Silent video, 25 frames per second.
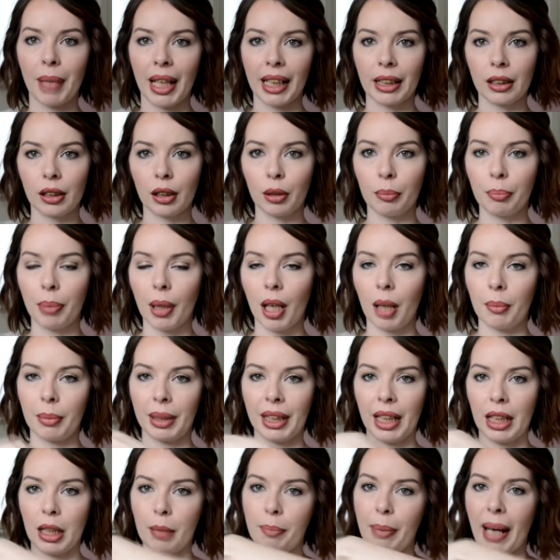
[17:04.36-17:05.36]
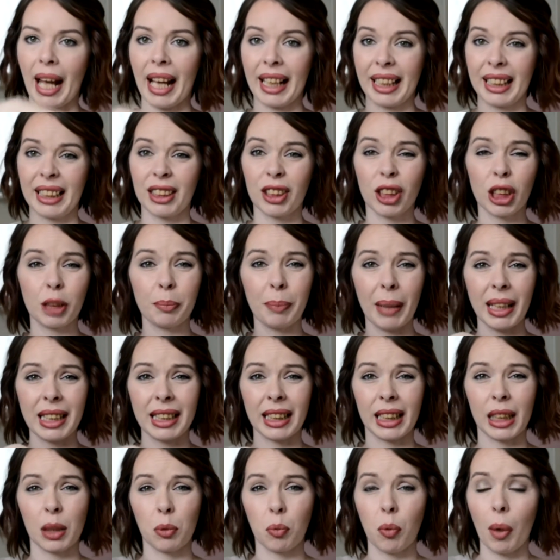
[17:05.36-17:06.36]
main compartment in the back. And it's just
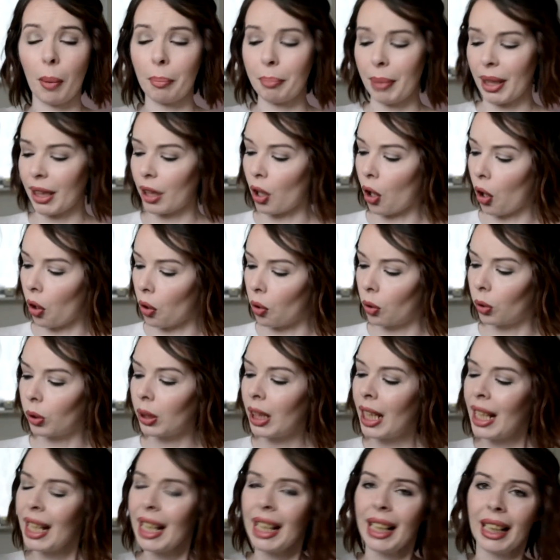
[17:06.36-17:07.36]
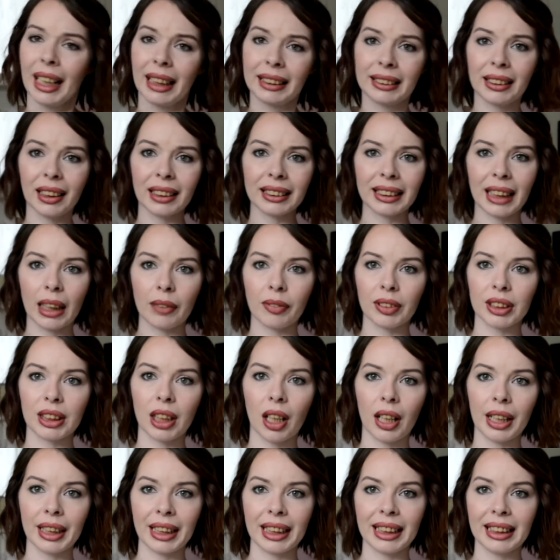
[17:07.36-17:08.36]
basically one big hole. It does have a
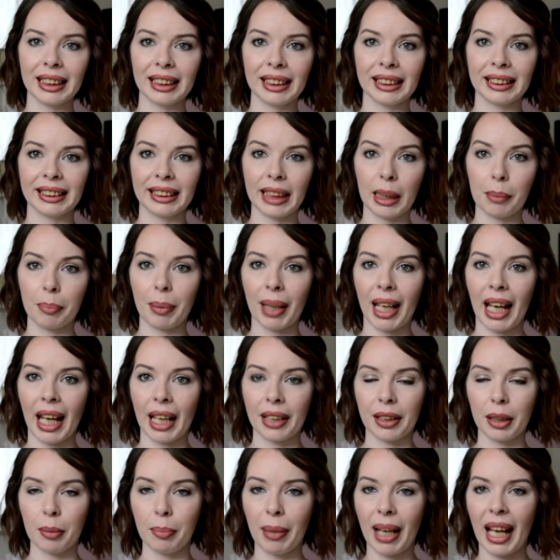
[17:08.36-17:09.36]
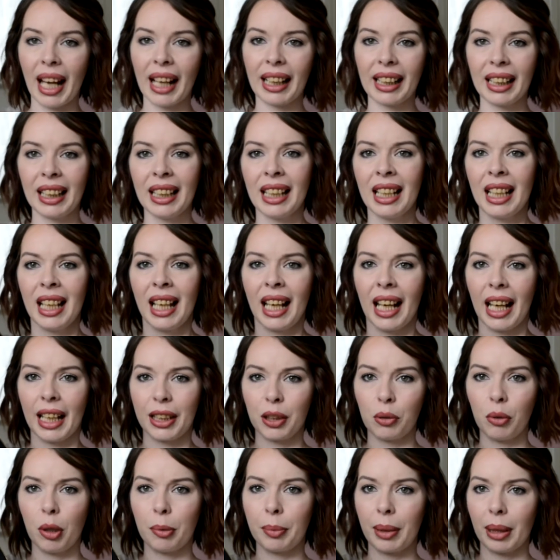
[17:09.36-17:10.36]
tiny zip at the back, and
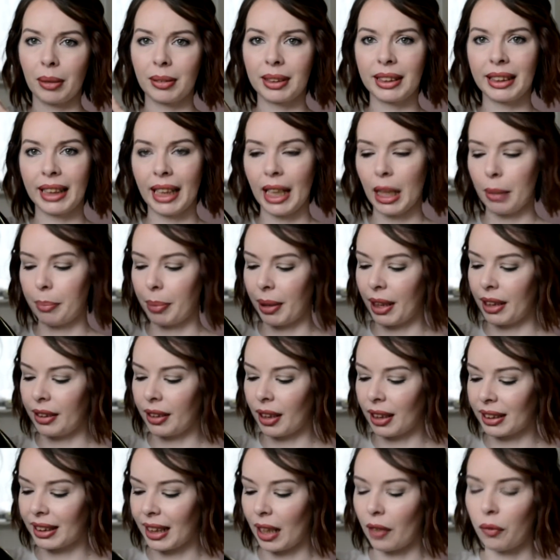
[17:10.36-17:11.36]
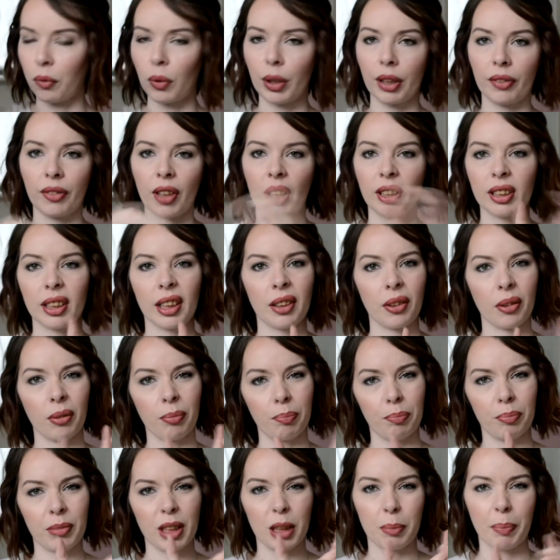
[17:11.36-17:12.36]
you won't be able to see it, but it does have one of those little
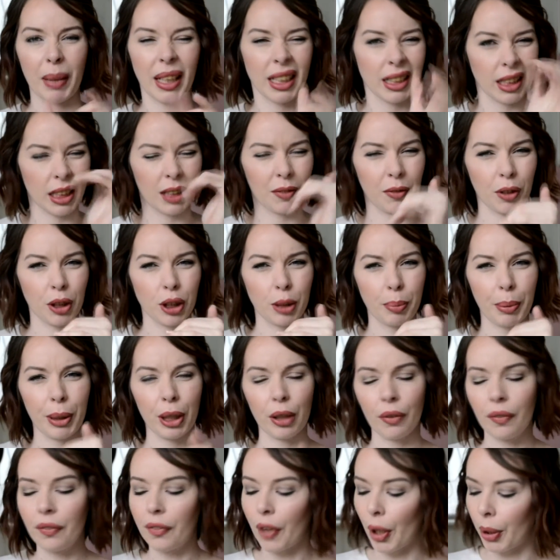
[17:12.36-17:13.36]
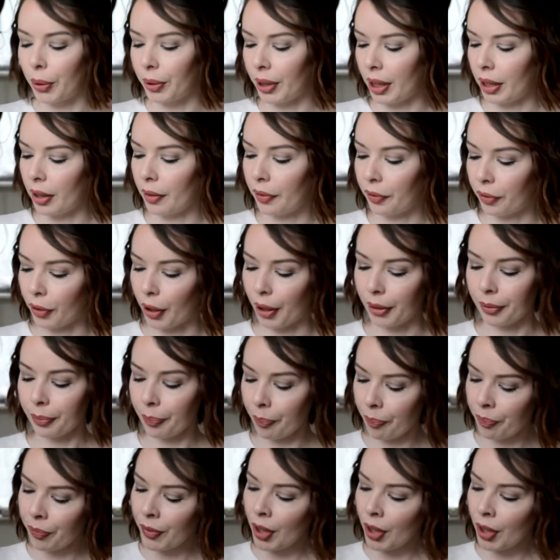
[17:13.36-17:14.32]
spaces for you to put your phone in the front.